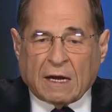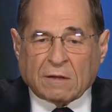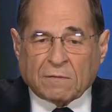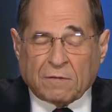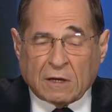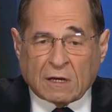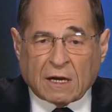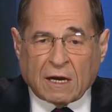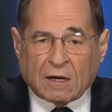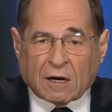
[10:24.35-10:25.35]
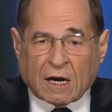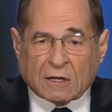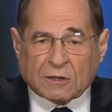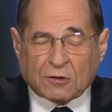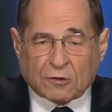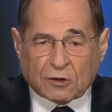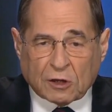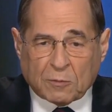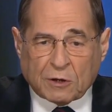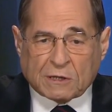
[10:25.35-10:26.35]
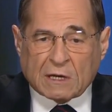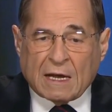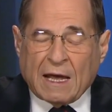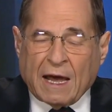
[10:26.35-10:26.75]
and to vindicate our constitutional liberties